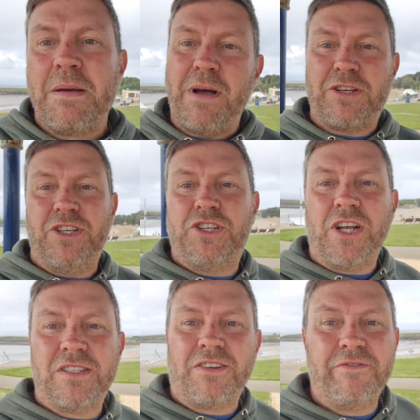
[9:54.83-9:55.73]
I'm actually
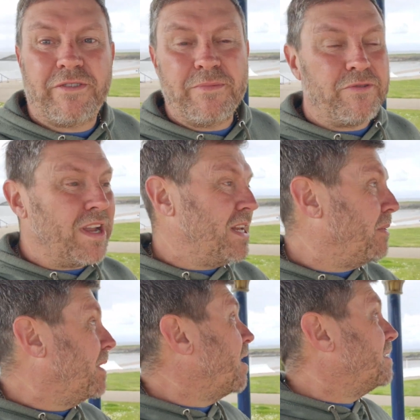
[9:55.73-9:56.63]
sheltering from the rain
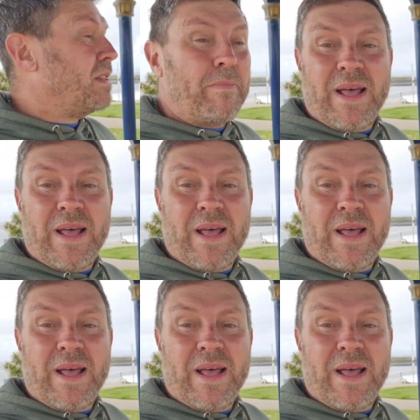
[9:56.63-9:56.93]
now under the